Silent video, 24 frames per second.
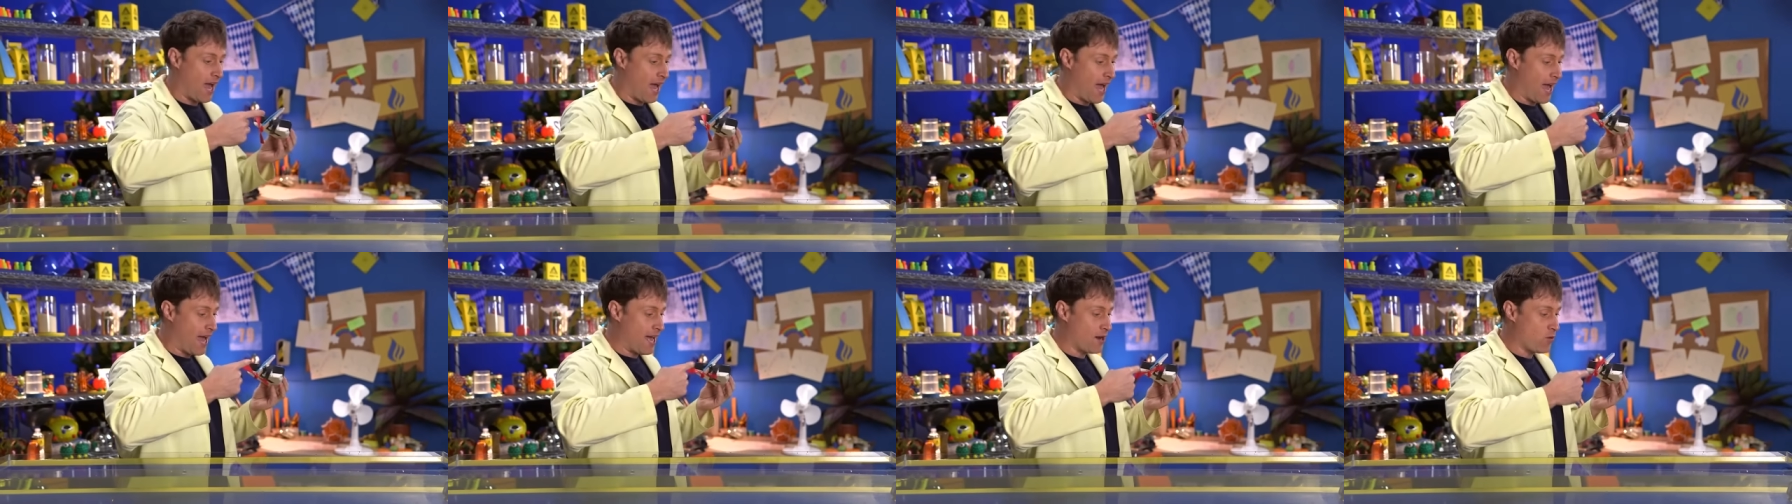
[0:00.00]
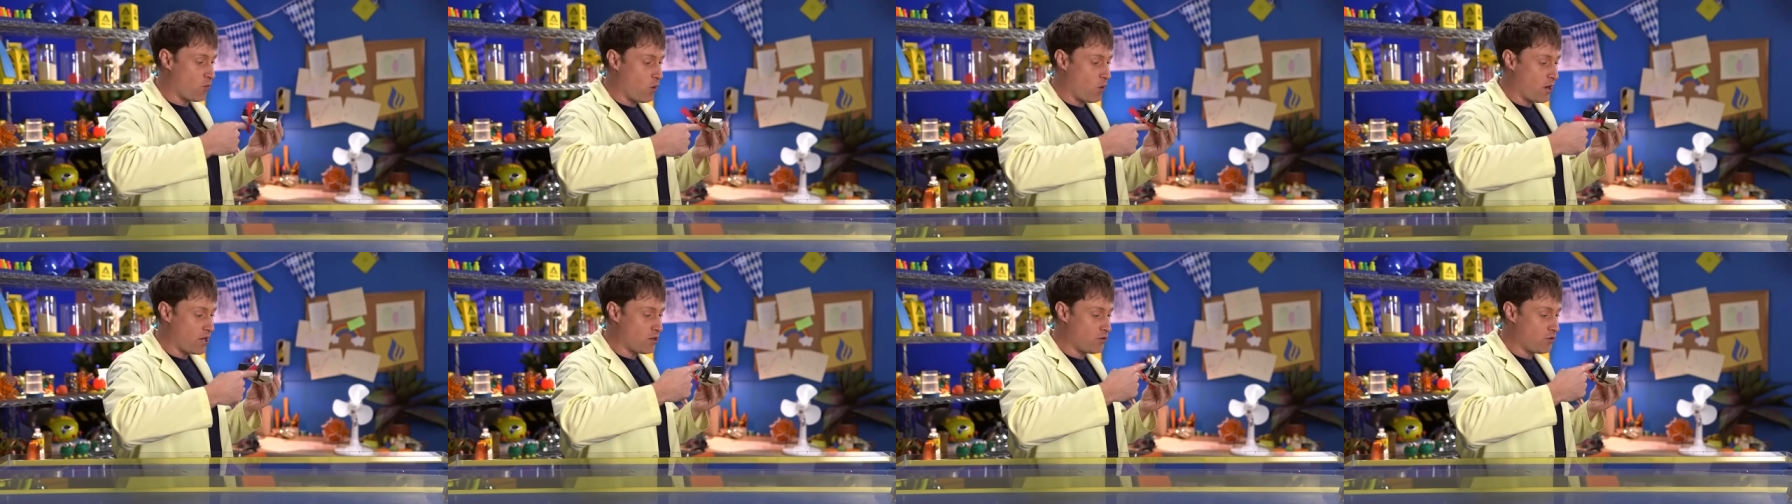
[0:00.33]

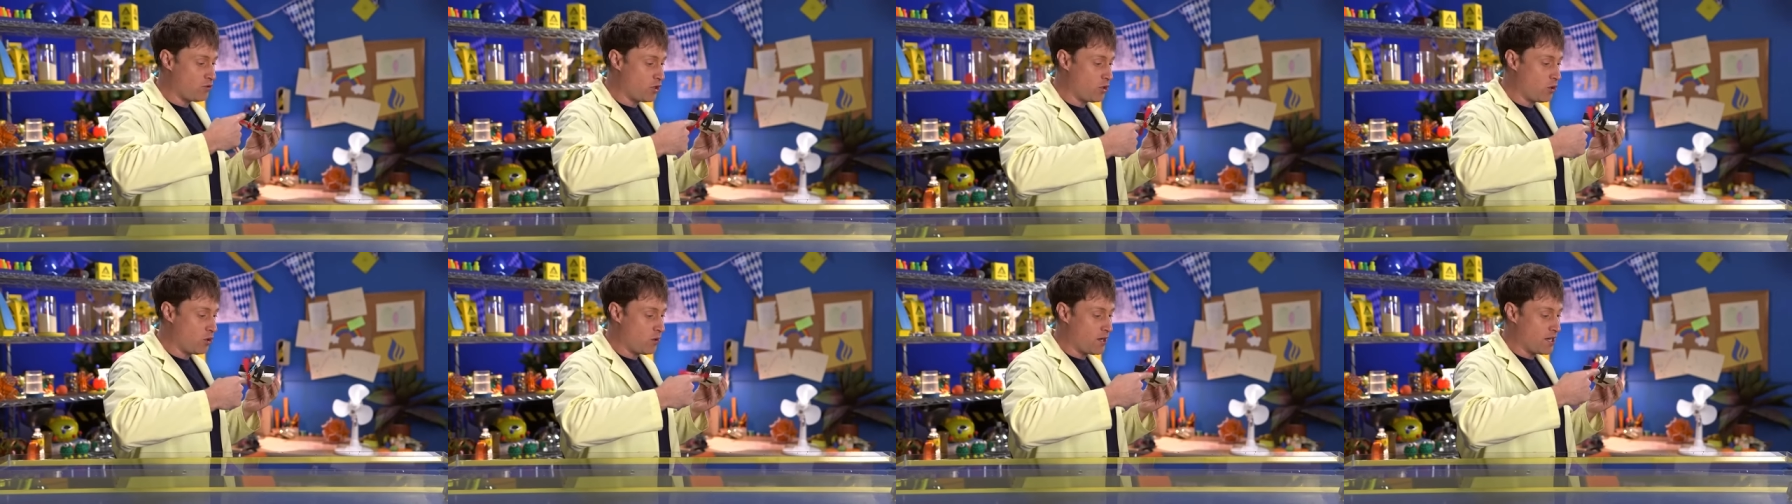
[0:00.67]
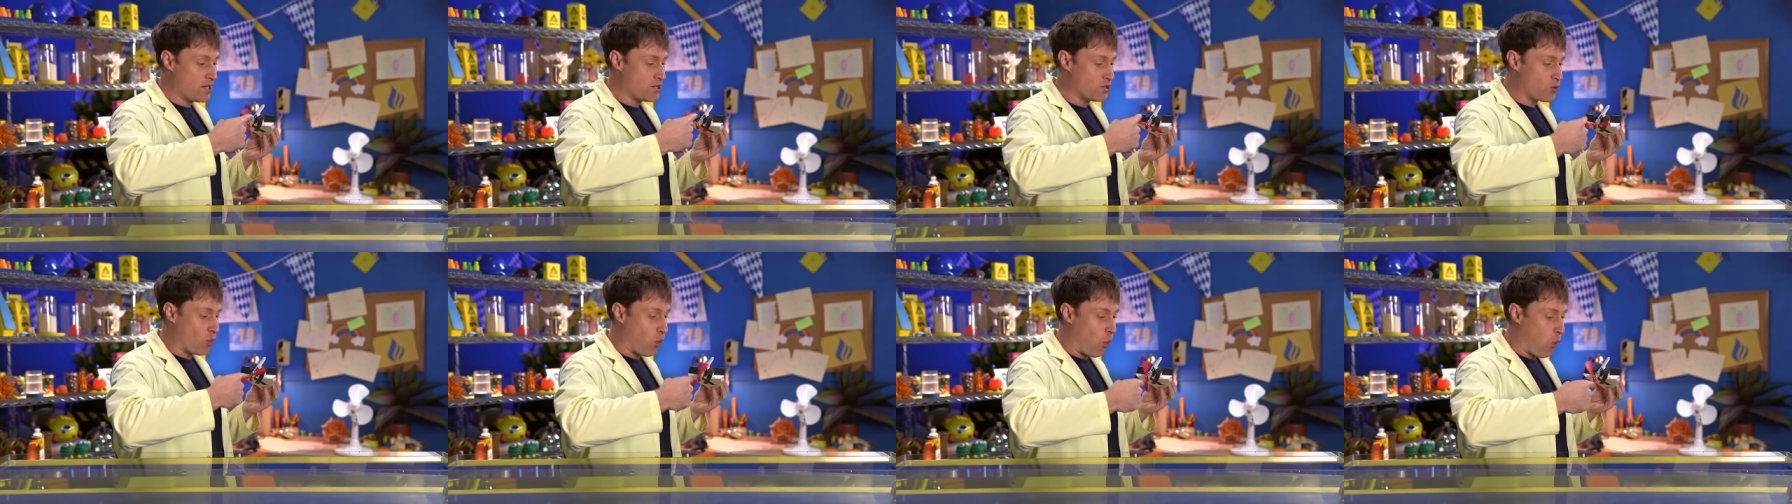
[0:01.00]
And what you do
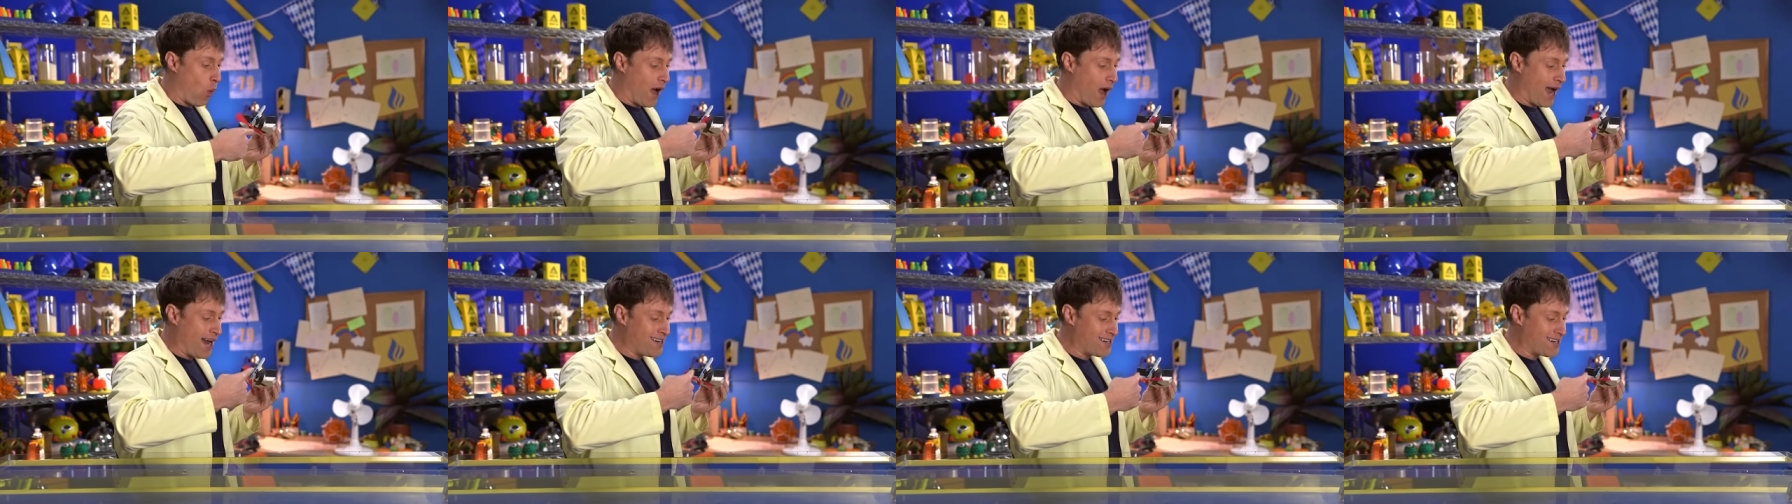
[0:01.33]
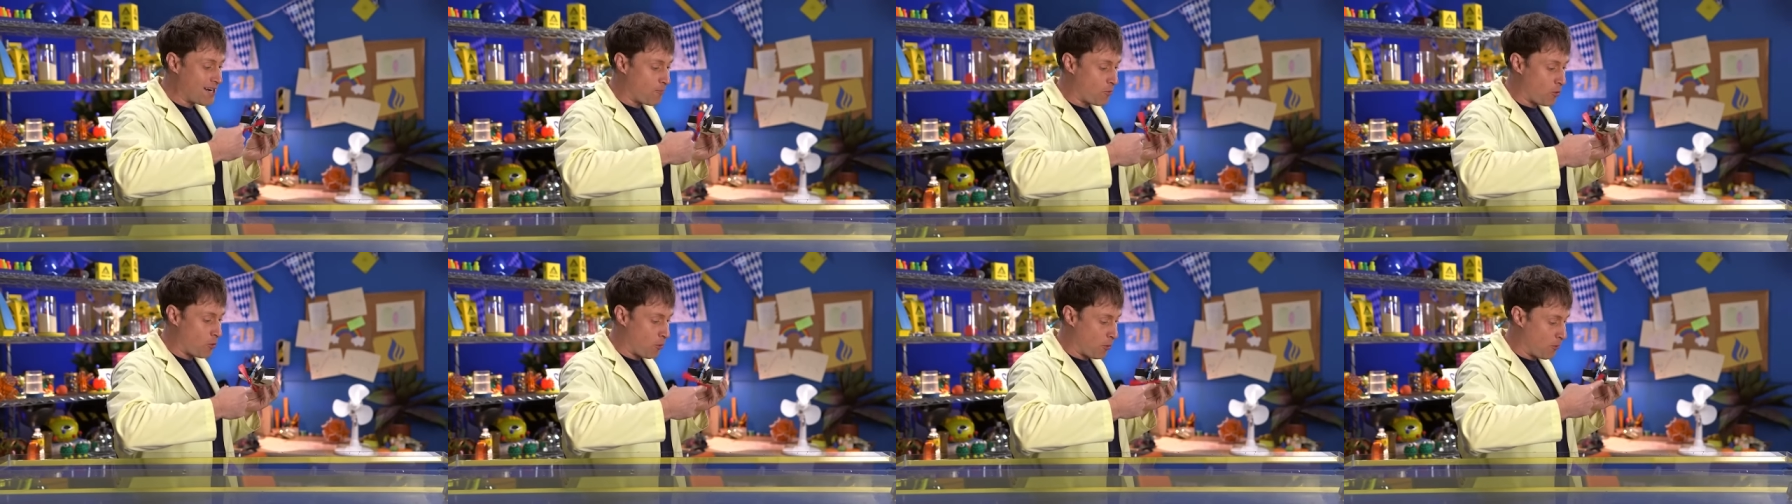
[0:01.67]
is wind
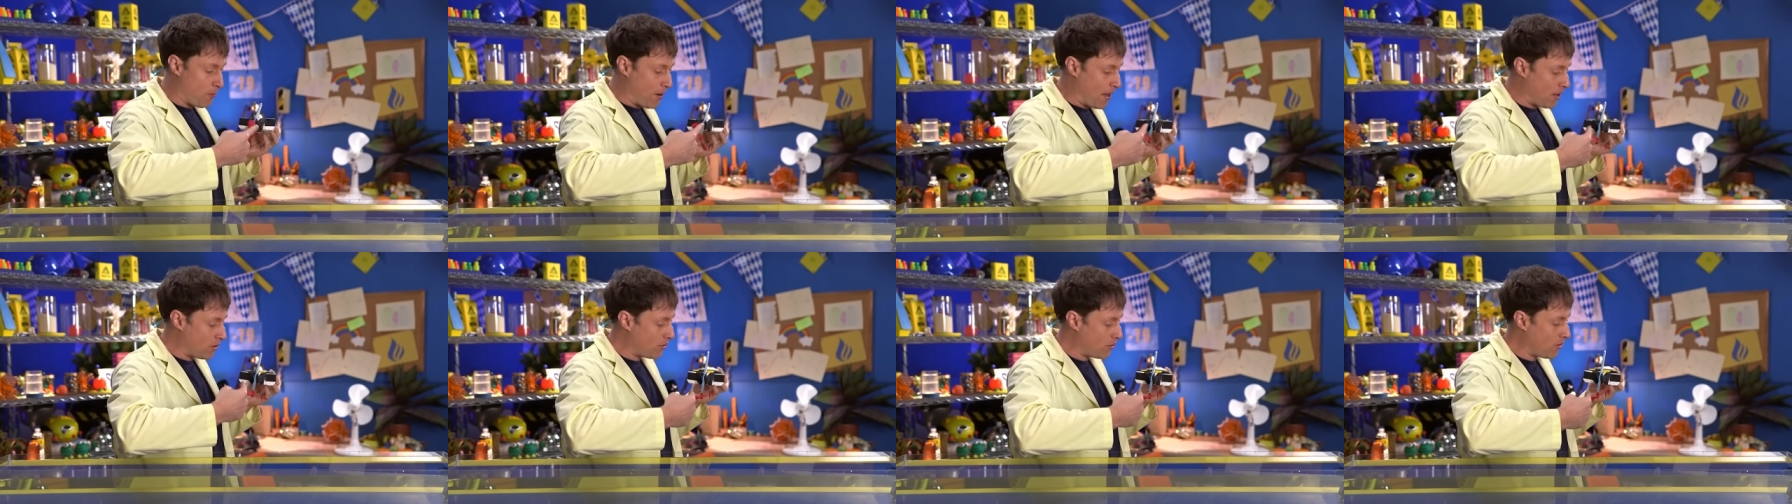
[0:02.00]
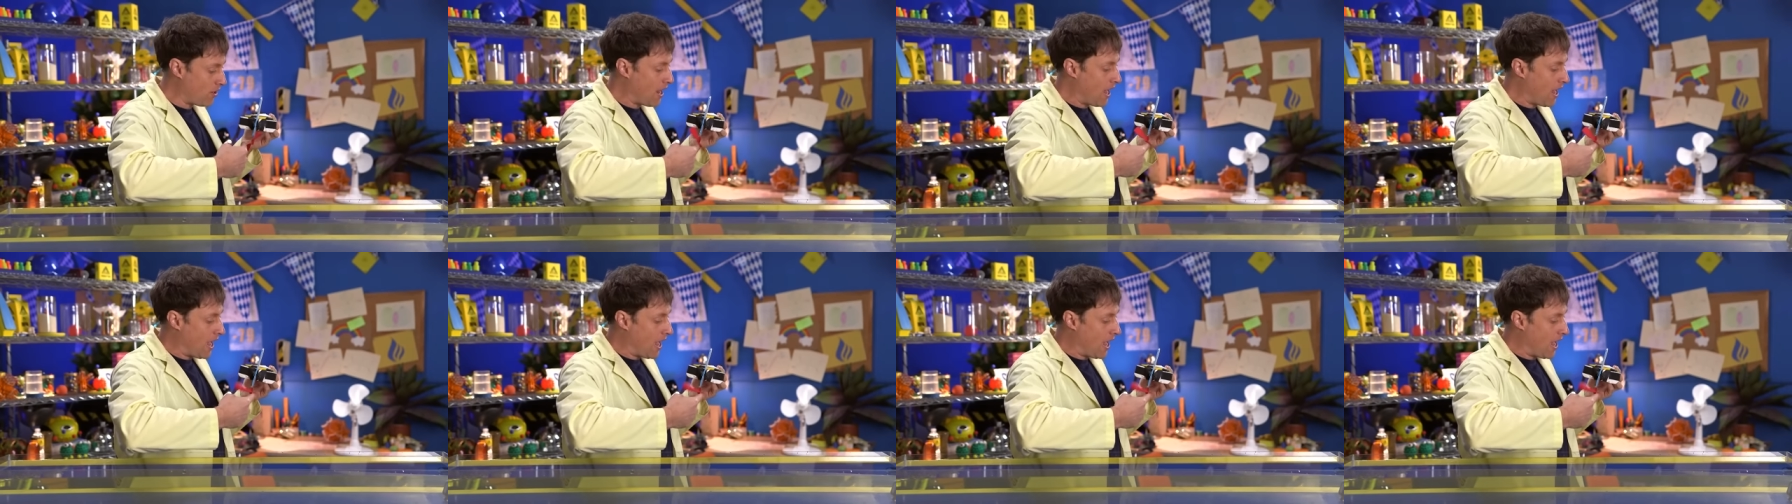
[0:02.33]
up the propeller.